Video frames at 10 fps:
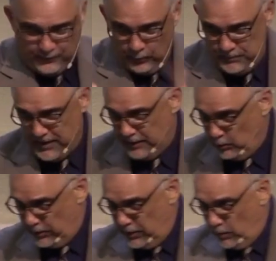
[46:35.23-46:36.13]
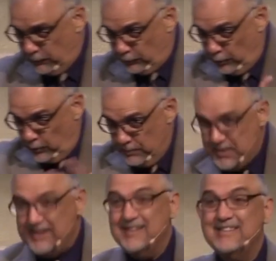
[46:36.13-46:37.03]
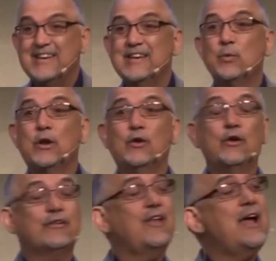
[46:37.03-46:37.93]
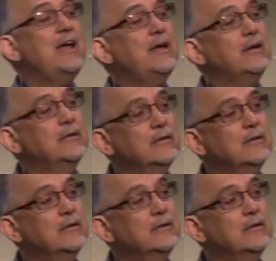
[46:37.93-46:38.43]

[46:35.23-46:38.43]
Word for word: to repent, you want to know what true repentance is, what it looks like,